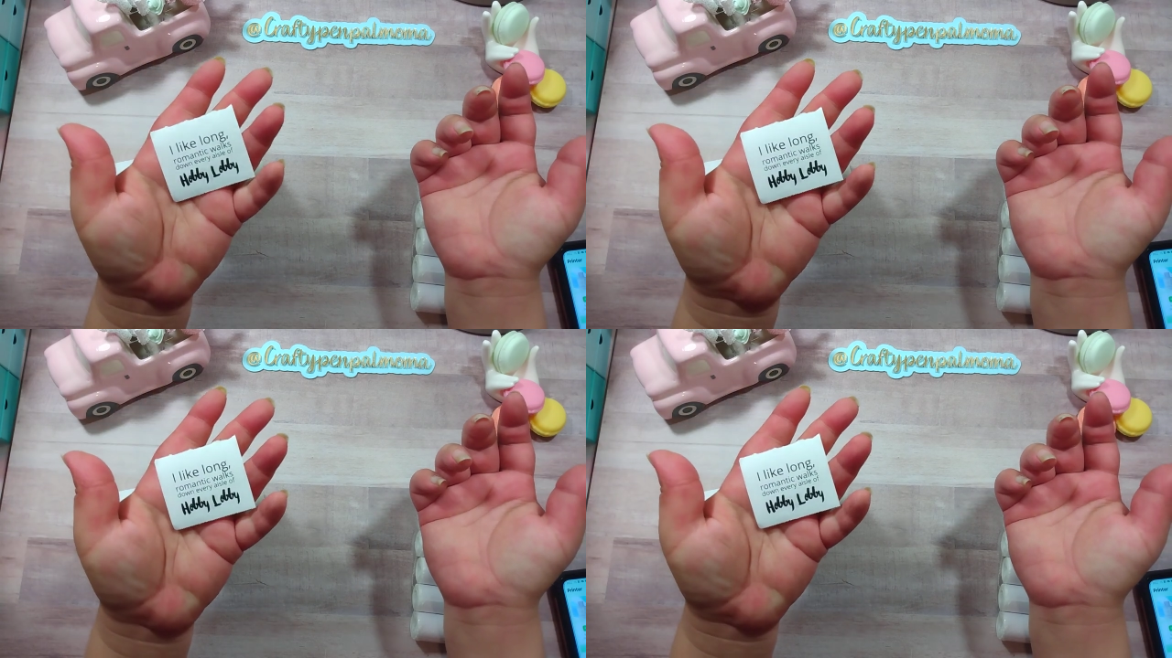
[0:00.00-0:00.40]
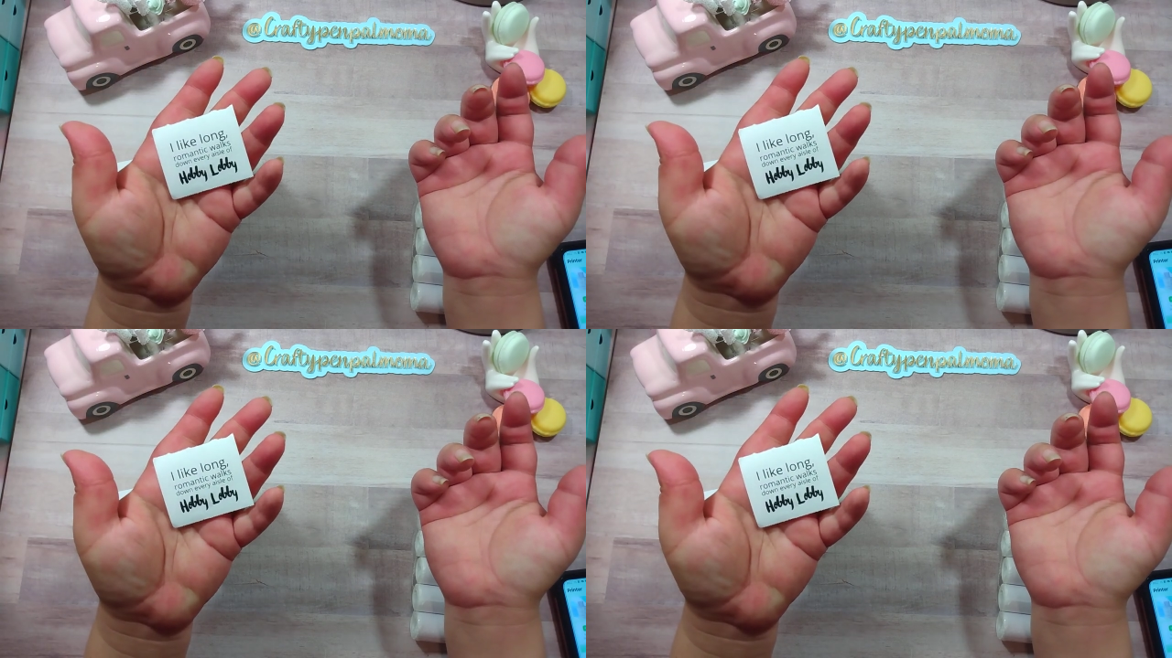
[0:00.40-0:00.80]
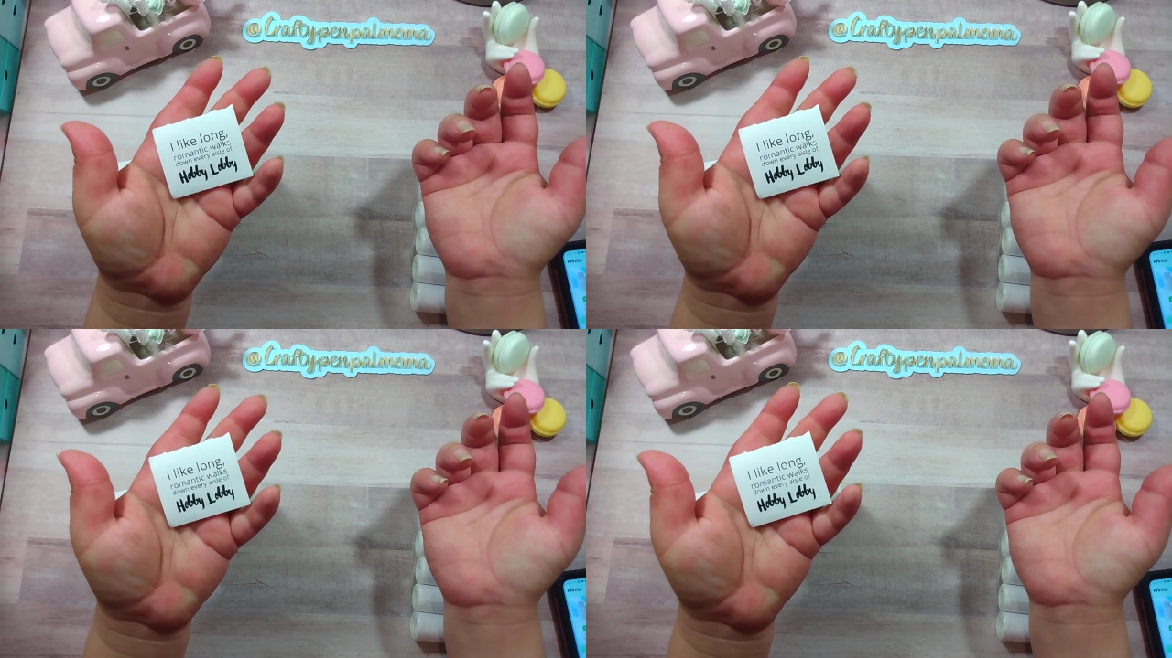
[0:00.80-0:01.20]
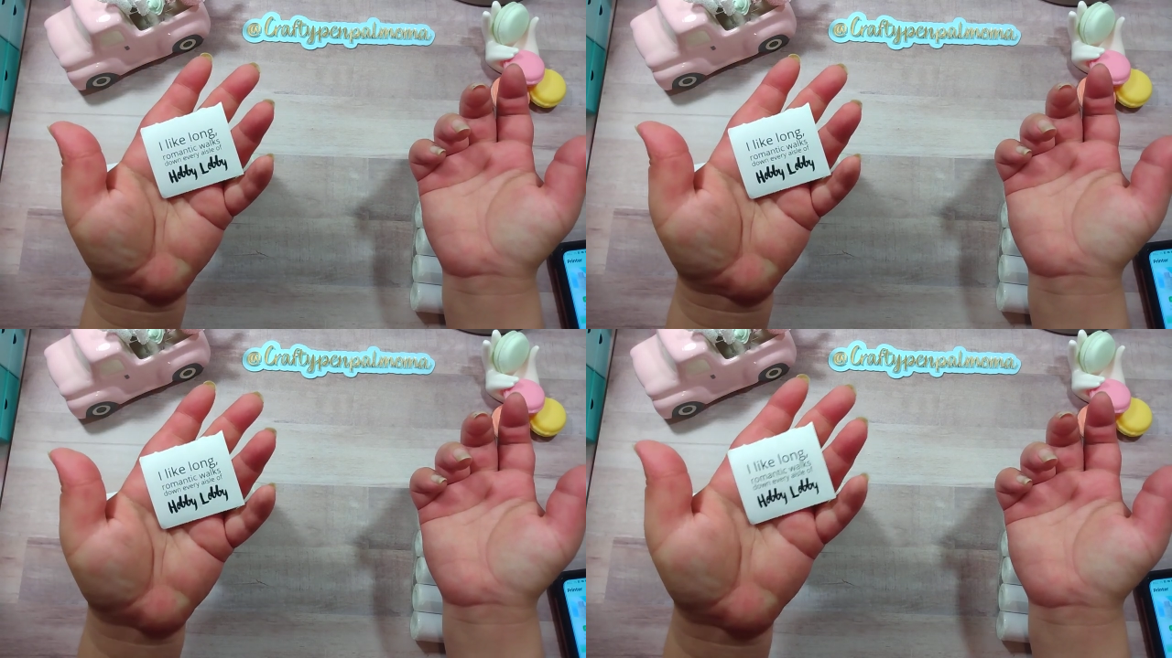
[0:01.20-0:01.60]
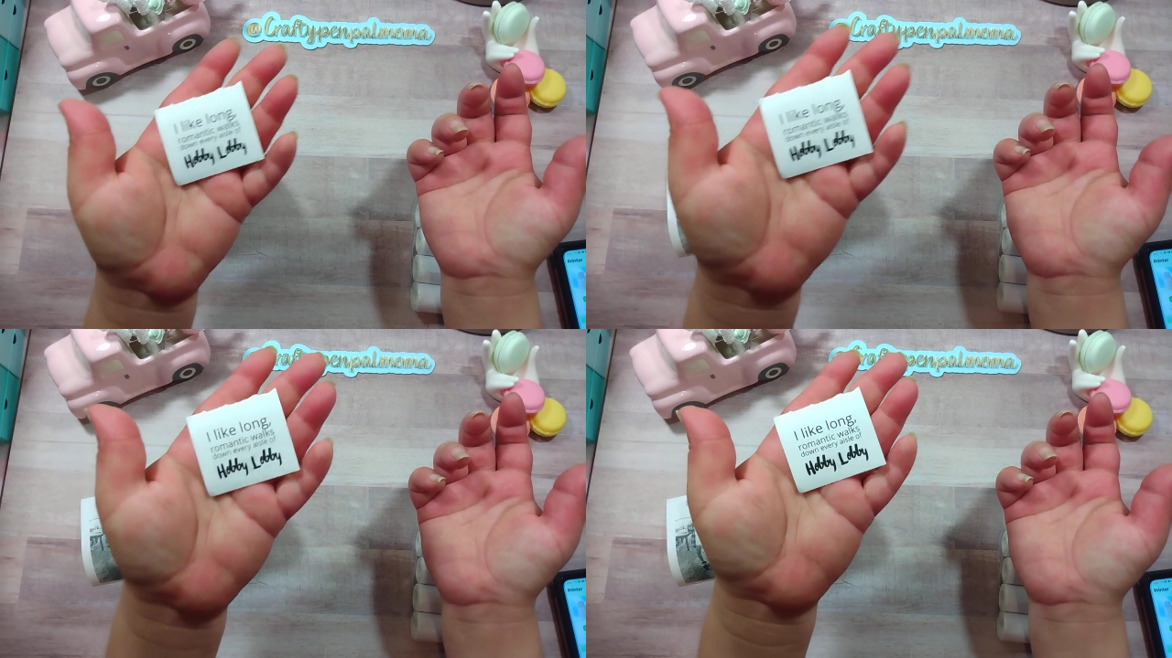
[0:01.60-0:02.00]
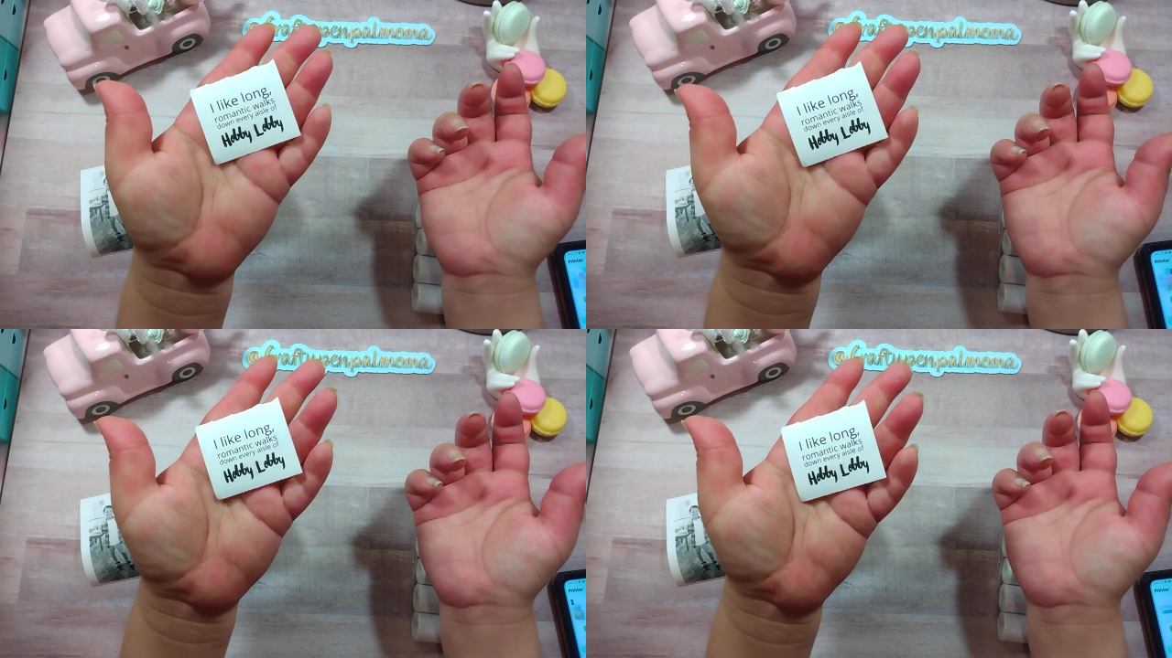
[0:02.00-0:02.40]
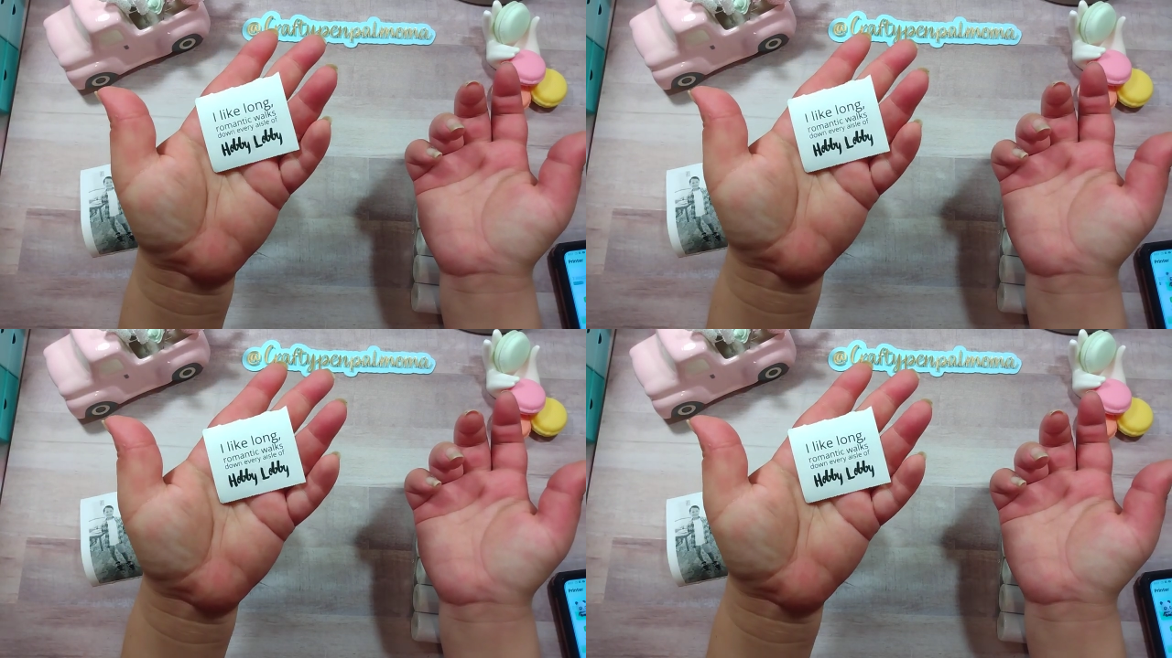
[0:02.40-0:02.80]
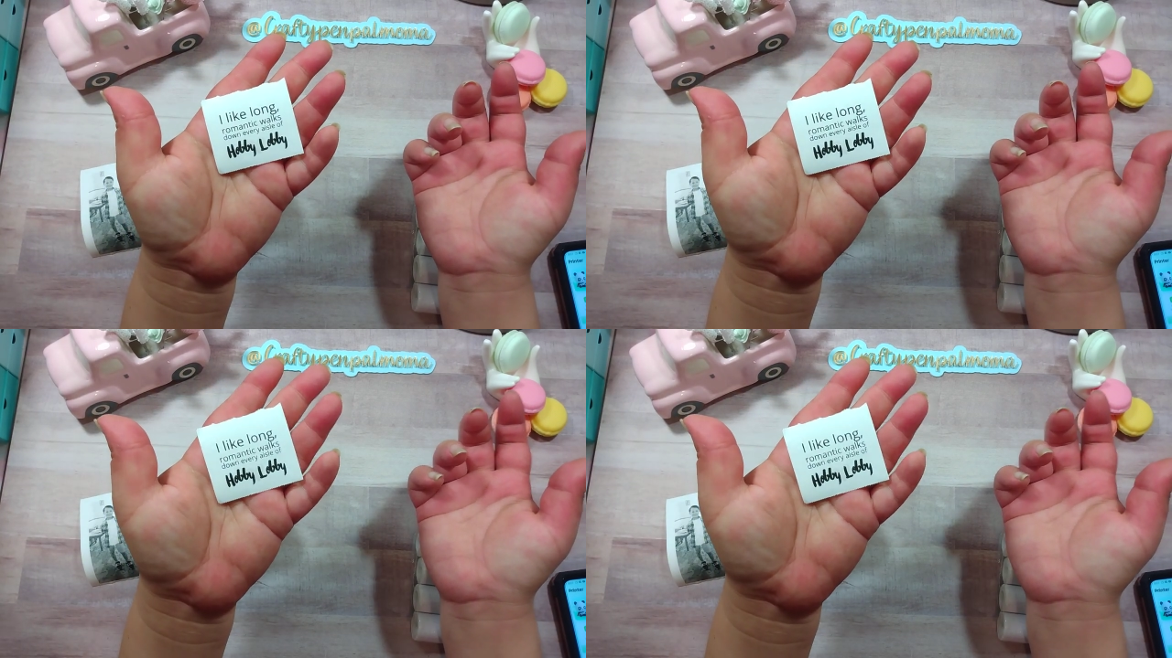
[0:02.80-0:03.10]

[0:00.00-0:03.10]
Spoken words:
No face is visible, so there are no lips to read.